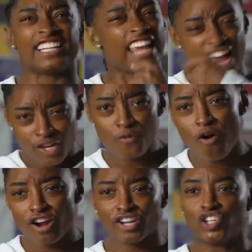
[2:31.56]
like, yeah, you
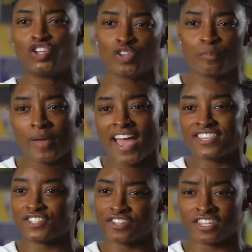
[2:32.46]
are good, you're the
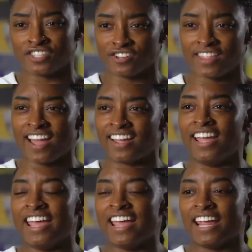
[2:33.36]
best, or this or
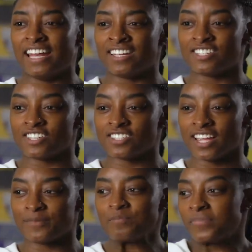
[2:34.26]
that. And it's just
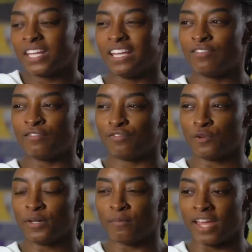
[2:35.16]
like, even
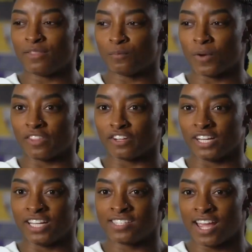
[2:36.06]
Floyd
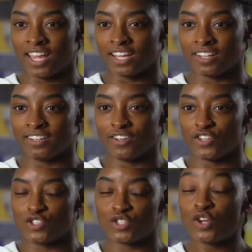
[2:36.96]
Mayweather, he's like
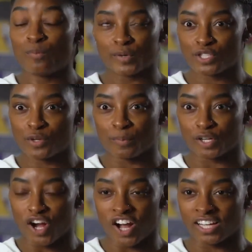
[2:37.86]
super, super
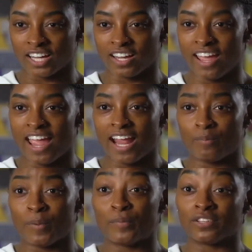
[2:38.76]
cocky,
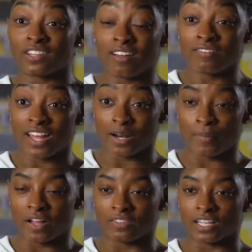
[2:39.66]
and people love that
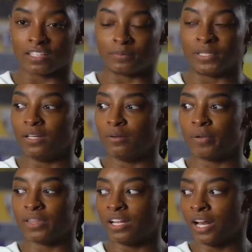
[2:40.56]
about them.
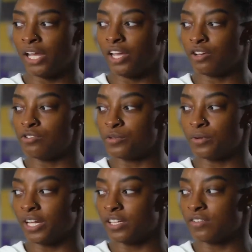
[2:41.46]
But then I go do
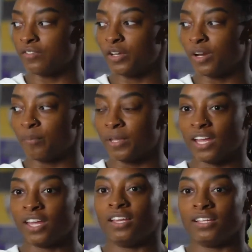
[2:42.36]
an interview and I'm
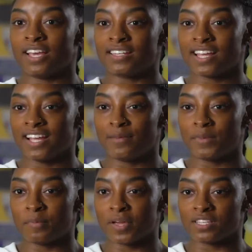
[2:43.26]
like, yes, I
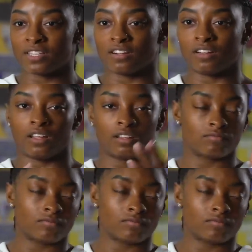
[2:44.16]
am the best. And they're like,